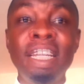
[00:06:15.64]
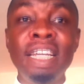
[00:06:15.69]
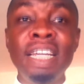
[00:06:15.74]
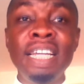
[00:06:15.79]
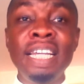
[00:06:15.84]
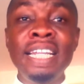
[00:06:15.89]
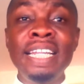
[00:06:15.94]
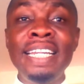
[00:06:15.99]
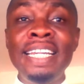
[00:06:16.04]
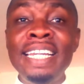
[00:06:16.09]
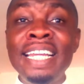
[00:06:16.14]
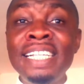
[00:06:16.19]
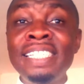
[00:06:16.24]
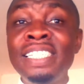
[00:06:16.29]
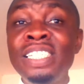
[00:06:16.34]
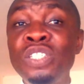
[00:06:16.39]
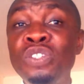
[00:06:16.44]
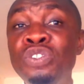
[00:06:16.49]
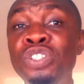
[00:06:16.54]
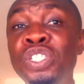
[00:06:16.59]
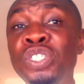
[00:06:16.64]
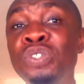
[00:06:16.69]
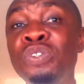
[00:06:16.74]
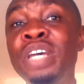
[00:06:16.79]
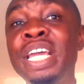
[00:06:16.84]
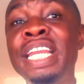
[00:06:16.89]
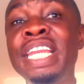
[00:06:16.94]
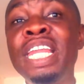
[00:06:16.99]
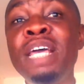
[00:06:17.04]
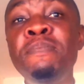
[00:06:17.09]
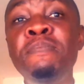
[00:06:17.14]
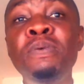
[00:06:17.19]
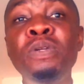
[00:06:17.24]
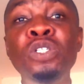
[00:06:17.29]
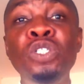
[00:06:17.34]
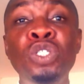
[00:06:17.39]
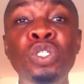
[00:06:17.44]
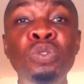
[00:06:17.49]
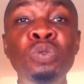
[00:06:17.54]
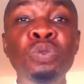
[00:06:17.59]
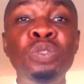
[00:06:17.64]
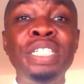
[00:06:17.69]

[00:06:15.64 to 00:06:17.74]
necessary to enable you